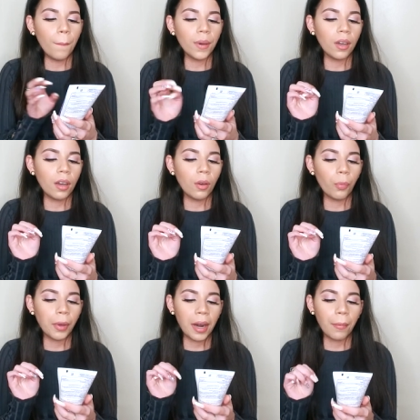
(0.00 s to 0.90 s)

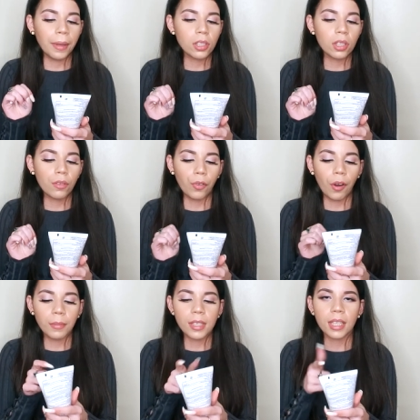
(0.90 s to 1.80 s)
But when I went to the
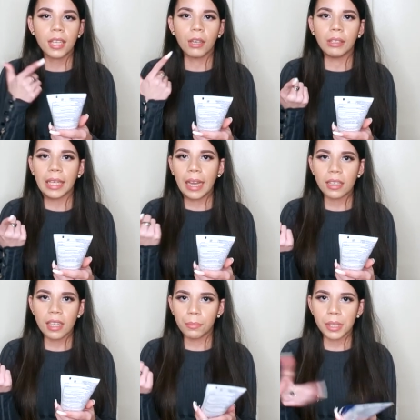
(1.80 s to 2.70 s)
pharmacy, they only
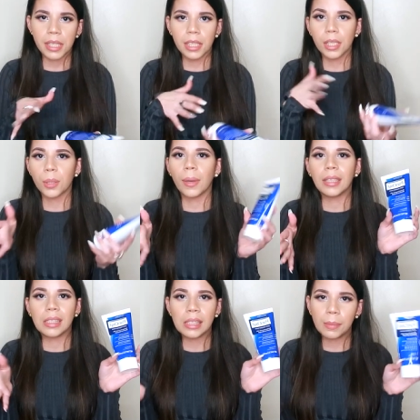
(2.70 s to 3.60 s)
had 10%, so I
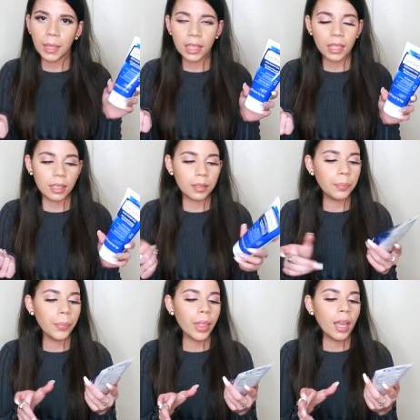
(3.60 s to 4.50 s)
just picked it up.
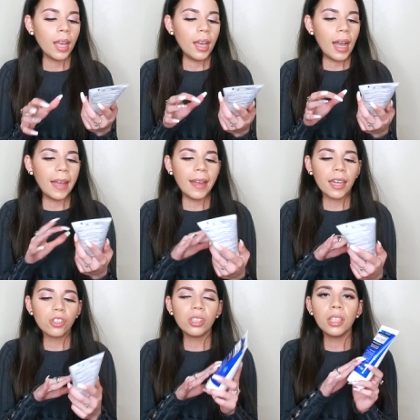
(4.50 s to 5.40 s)
I
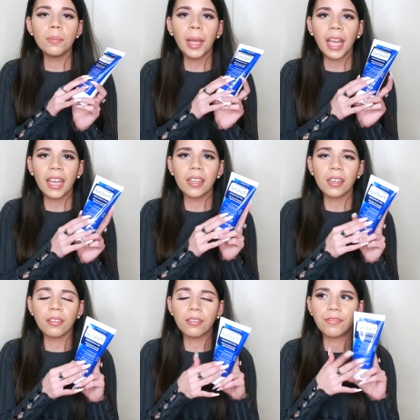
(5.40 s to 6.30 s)
actually
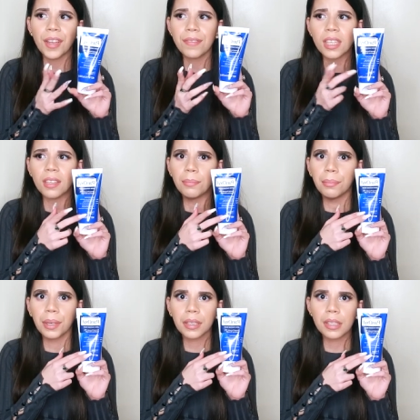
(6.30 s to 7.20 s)
paid 15
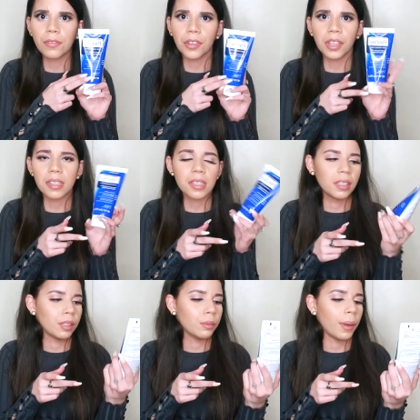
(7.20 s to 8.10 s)
bucks for this
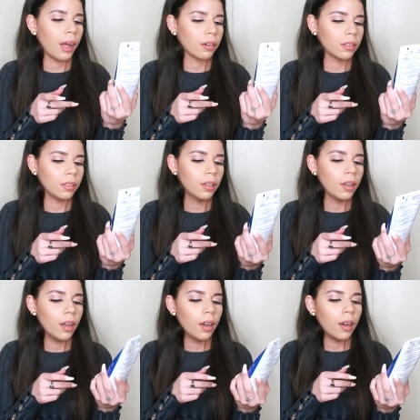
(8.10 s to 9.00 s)
little bottle.
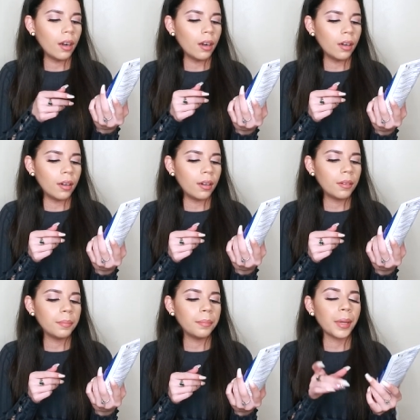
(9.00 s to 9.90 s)

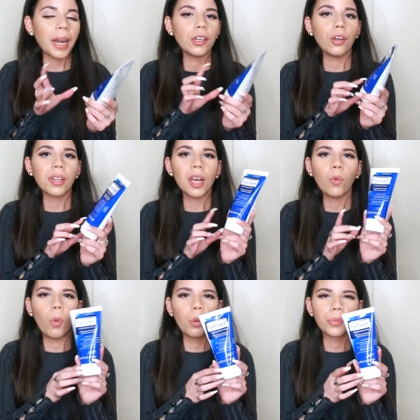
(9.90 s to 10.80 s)
Um, but I know that
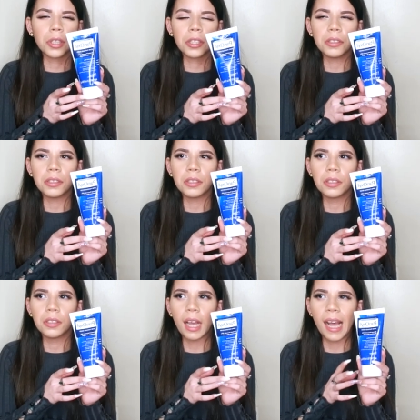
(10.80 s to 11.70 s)
Walmart
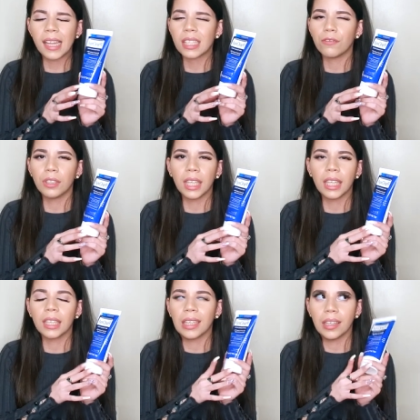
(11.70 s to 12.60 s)
has it for
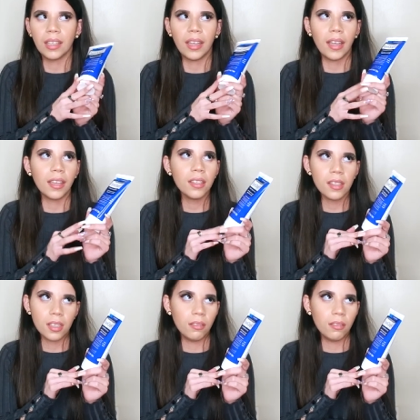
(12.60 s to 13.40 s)
like 8